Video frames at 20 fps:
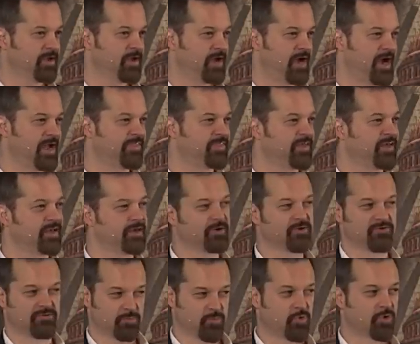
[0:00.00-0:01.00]
I think
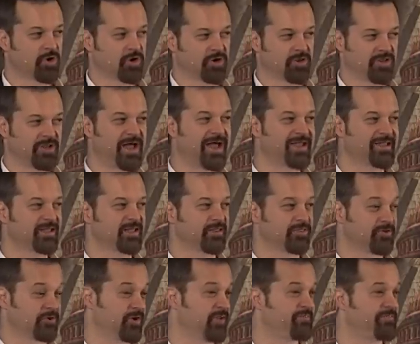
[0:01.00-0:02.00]
is more likely
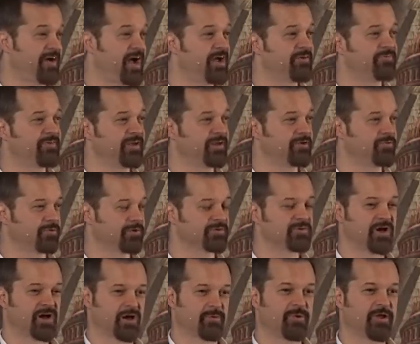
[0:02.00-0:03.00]
thirty-five feet, and we'll
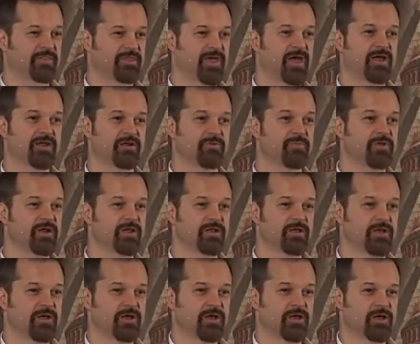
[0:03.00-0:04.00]
talk about that in a minute,
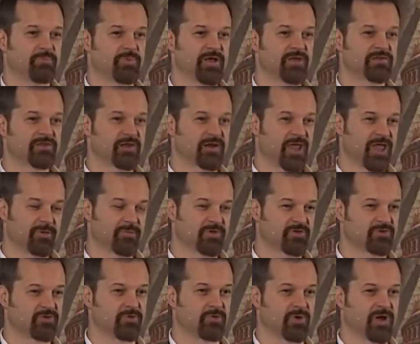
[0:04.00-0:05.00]
based on Amos
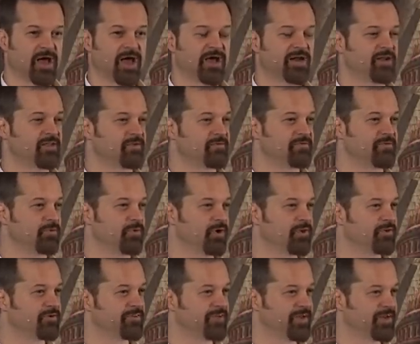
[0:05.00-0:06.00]
two nine and a few
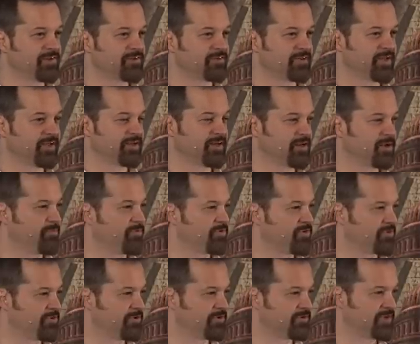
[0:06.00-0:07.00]
other things, like in Numbers
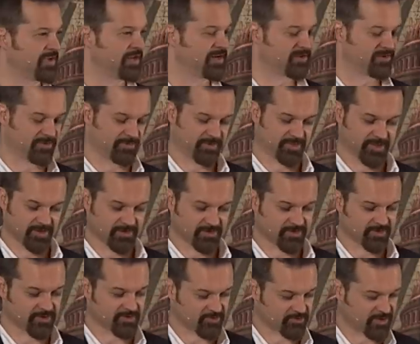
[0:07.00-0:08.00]
thirteen and some of the things that
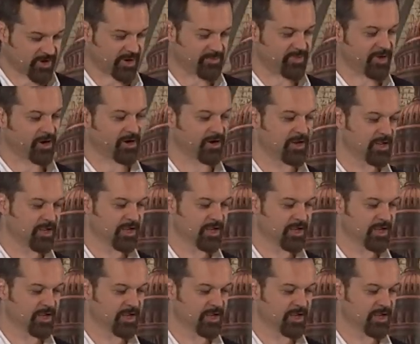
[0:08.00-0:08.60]
are described there.